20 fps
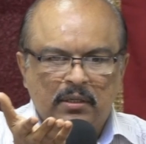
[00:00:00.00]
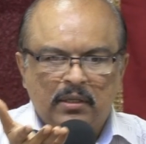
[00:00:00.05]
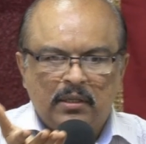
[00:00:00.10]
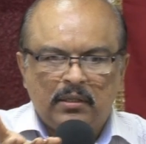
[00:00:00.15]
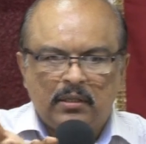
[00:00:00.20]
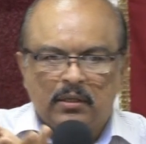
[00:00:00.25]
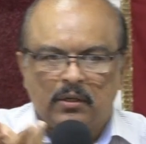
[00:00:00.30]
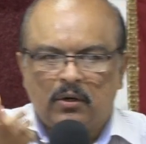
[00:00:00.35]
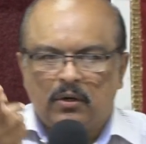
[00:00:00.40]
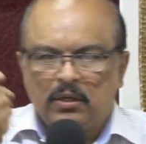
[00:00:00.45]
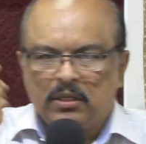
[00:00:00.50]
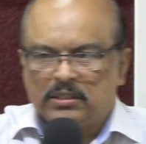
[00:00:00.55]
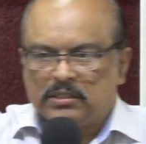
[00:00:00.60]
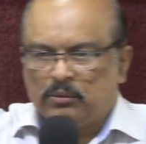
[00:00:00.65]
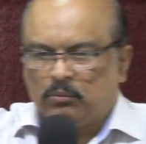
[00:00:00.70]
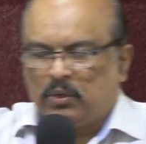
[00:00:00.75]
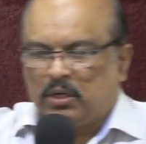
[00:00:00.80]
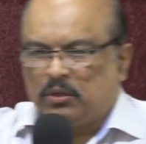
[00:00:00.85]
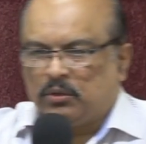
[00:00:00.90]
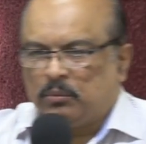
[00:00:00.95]
The God is the
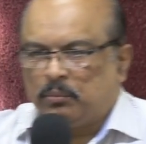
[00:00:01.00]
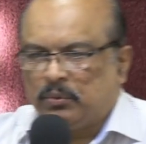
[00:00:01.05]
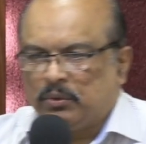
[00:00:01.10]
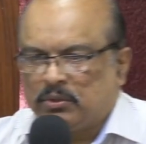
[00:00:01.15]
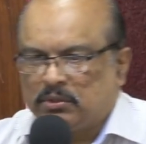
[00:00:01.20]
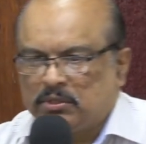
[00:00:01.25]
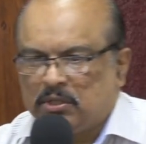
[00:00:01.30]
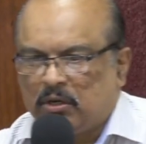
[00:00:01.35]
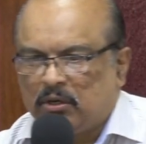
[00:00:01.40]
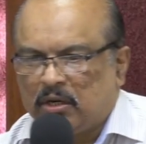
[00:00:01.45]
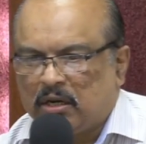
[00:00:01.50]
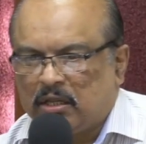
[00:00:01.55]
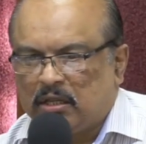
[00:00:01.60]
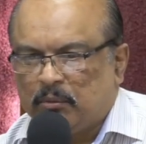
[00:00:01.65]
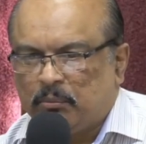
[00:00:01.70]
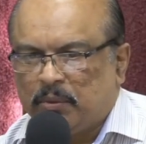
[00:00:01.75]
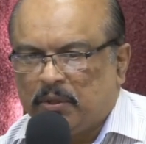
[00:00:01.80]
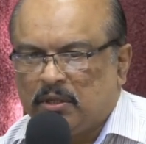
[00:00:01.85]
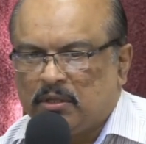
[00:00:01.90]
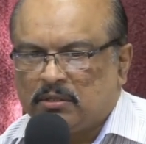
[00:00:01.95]
one who pulls down another
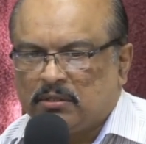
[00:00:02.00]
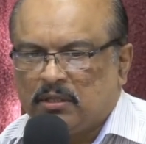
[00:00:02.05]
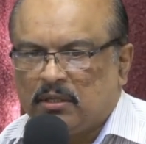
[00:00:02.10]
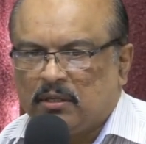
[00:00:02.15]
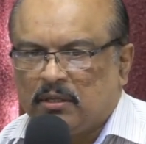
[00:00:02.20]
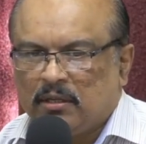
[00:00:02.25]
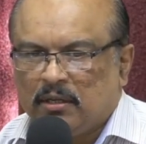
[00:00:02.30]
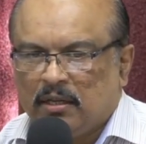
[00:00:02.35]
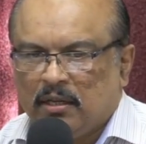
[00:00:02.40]
person.